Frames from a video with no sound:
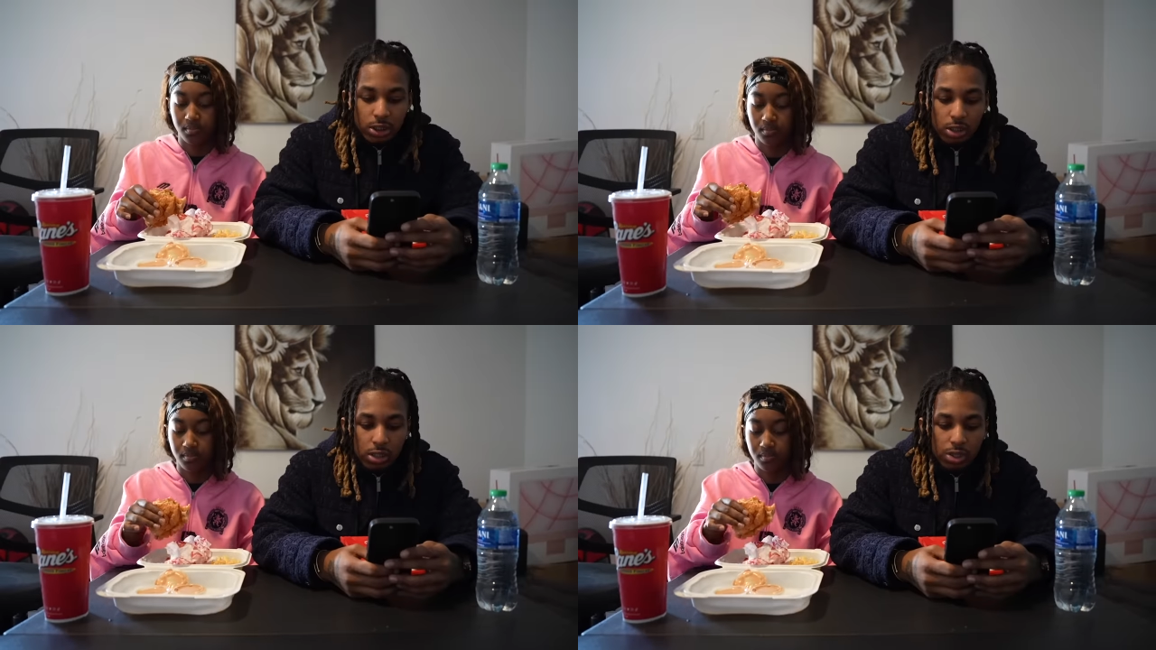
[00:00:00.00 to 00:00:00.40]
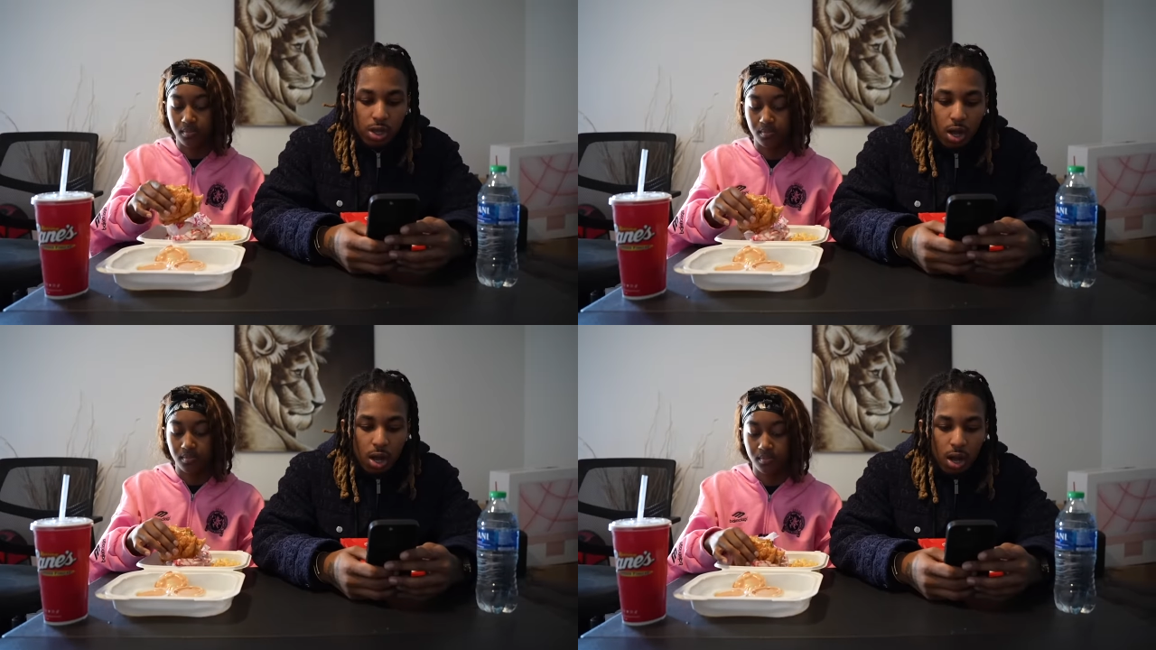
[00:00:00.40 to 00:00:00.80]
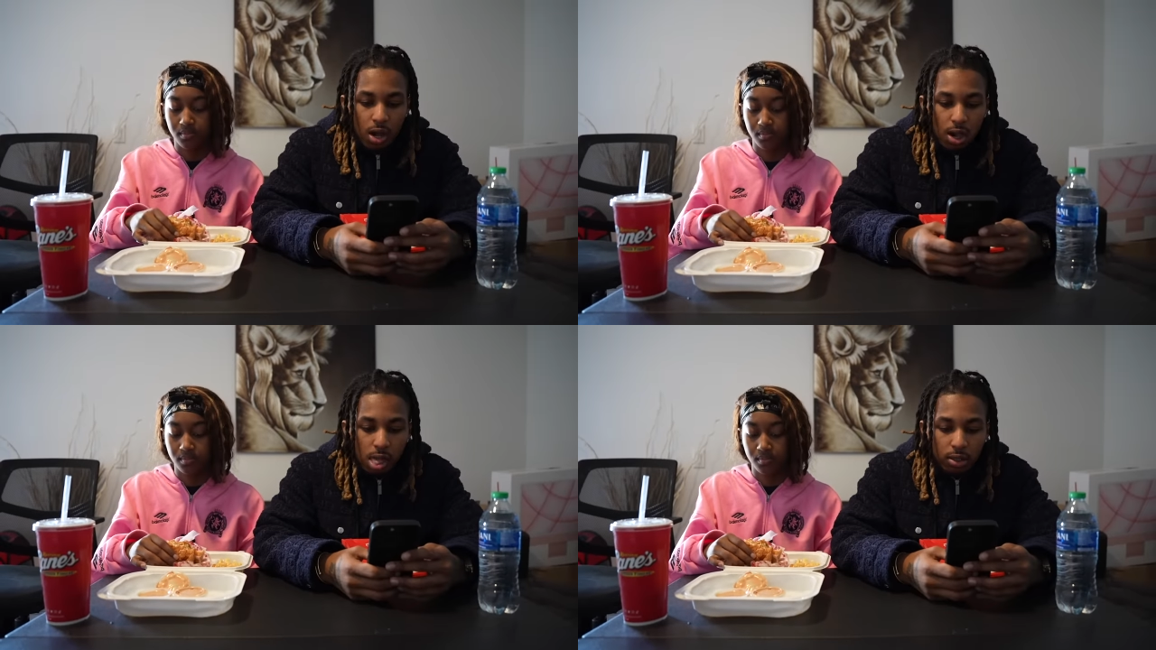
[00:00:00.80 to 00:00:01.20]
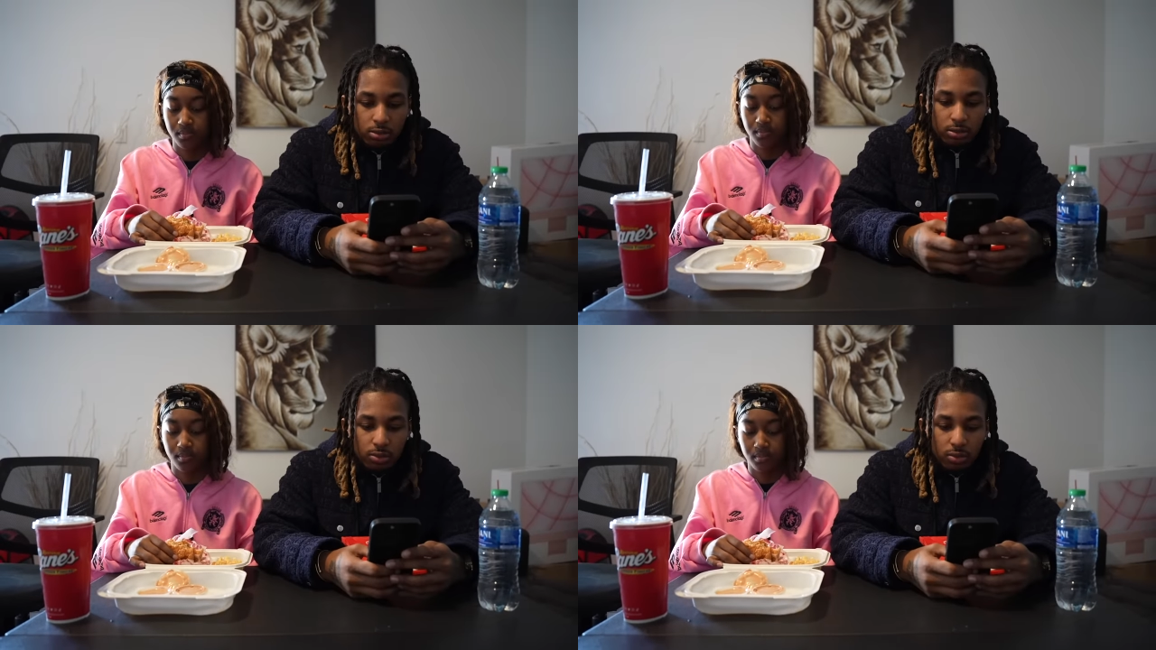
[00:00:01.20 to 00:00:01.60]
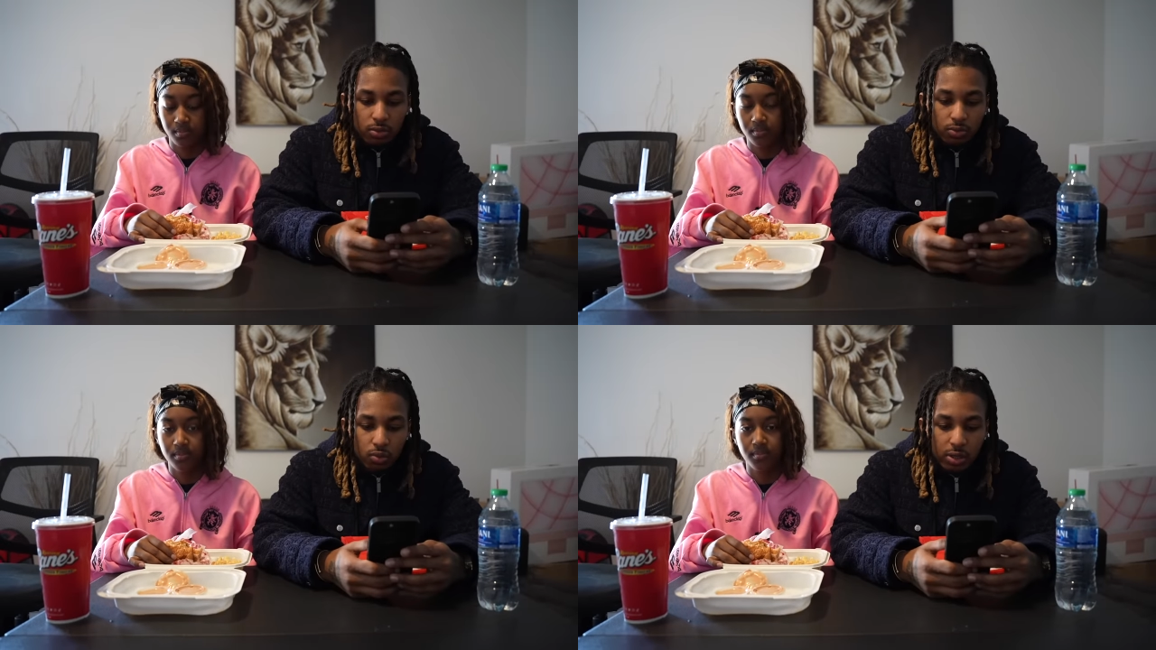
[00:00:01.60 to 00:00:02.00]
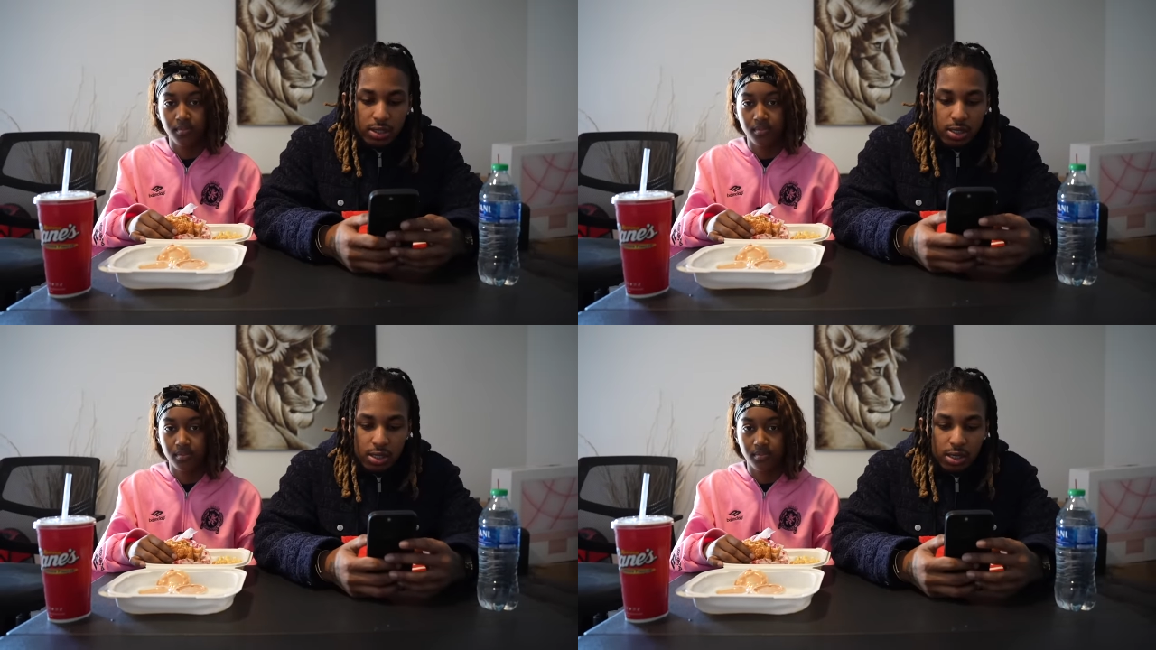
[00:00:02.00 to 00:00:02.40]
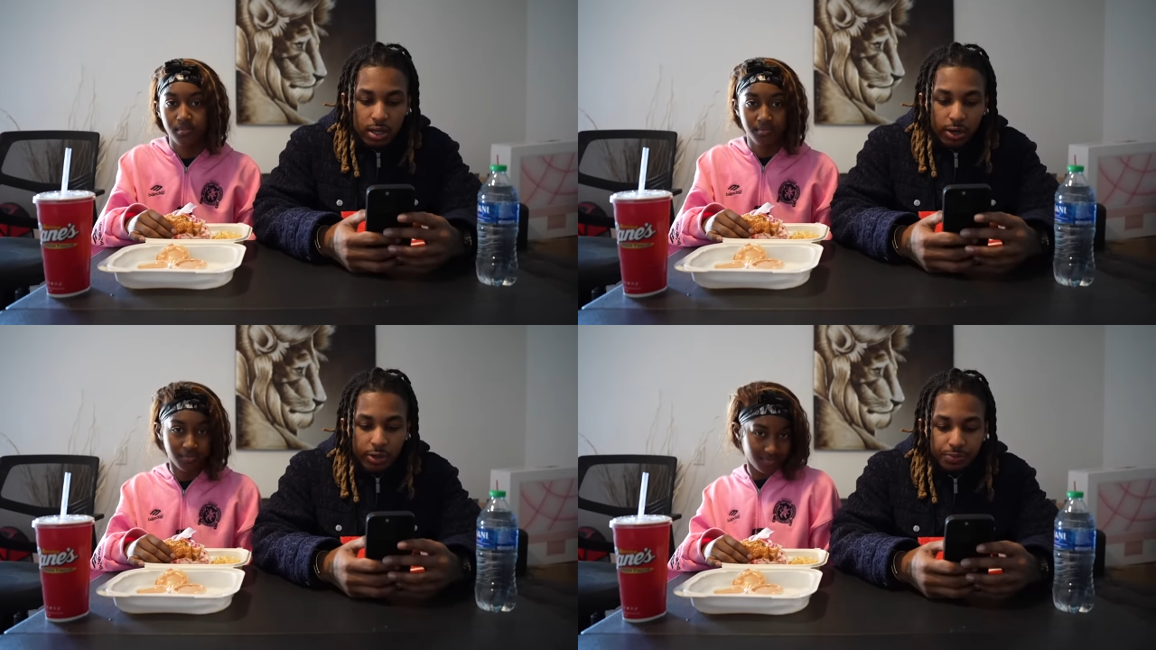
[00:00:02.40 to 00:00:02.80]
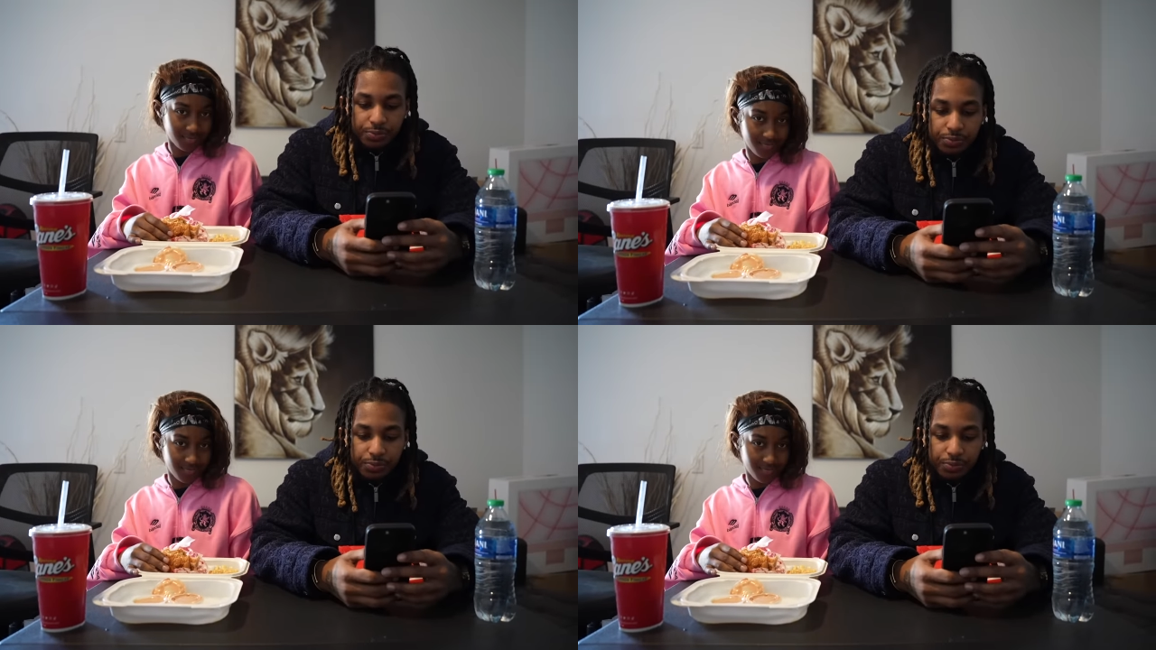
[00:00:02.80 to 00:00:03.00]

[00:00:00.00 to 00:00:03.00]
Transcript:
Speaker 1: Good job with TT here.